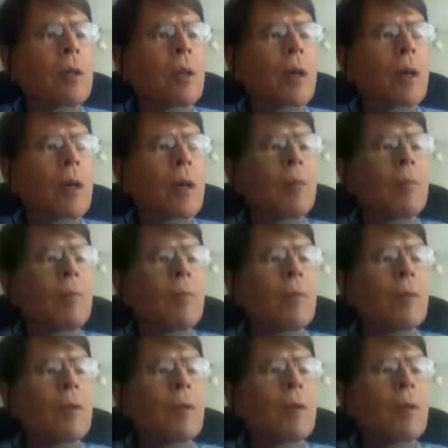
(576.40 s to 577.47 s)
now I'm
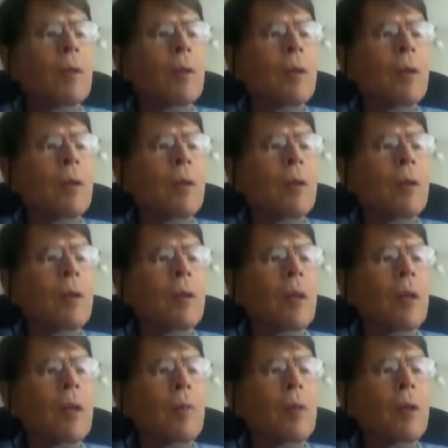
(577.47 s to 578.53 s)

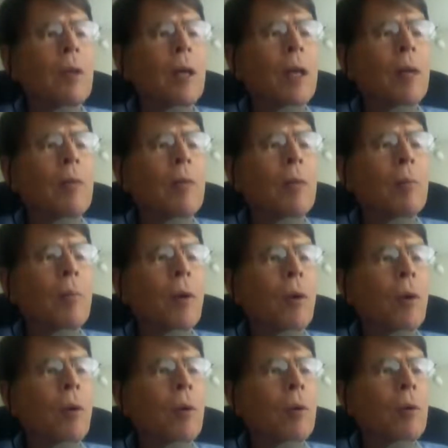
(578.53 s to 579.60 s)
going to end the
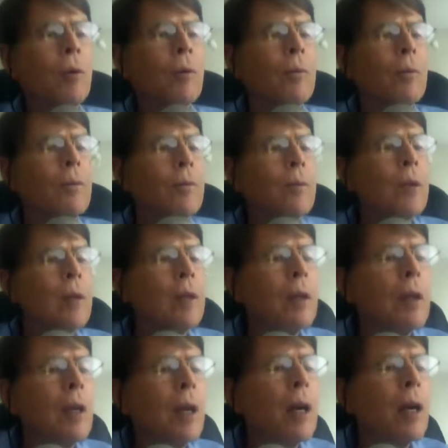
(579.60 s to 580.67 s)
poll.
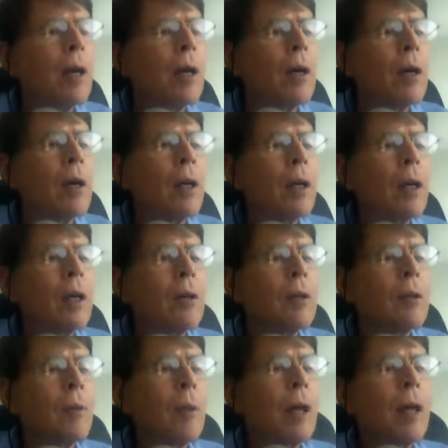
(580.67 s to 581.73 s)

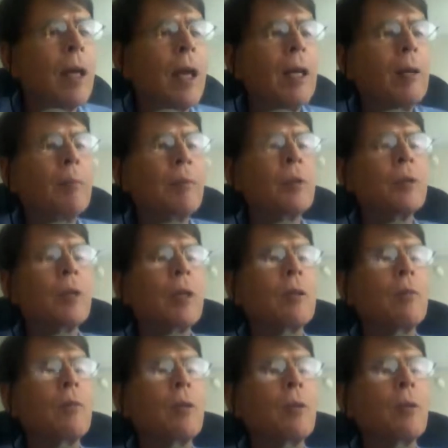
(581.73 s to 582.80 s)
And
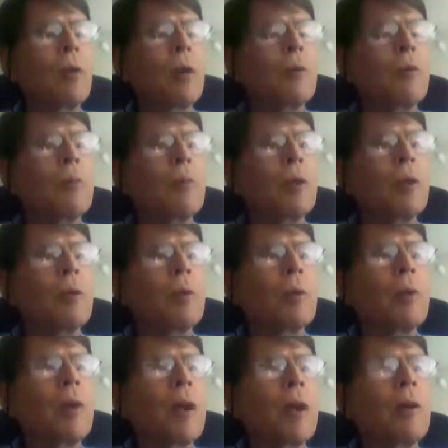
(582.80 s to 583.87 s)
80% of you are familiar
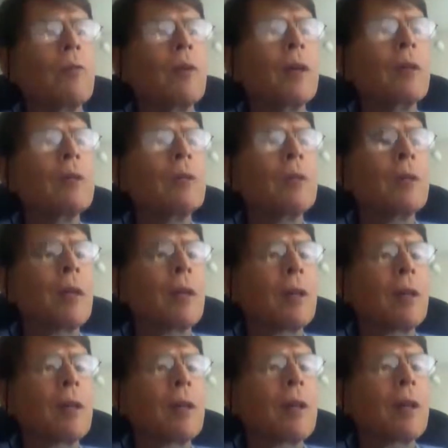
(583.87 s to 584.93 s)
with IFS.
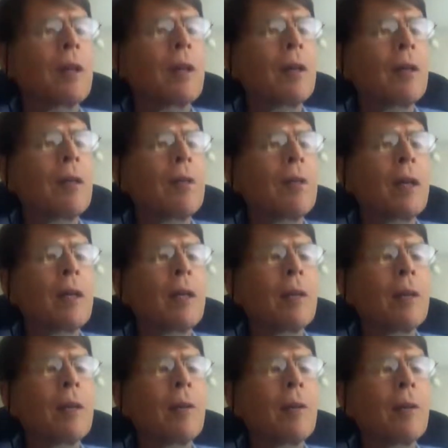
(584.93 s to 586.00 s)
Thank
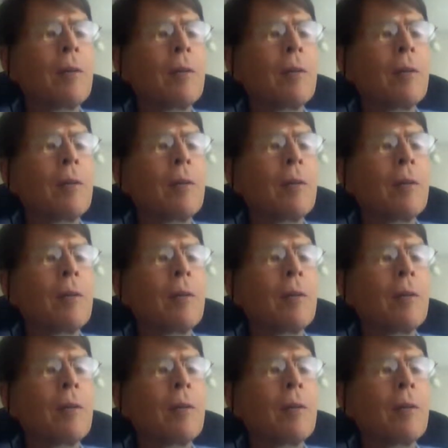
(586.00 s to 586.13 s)
you.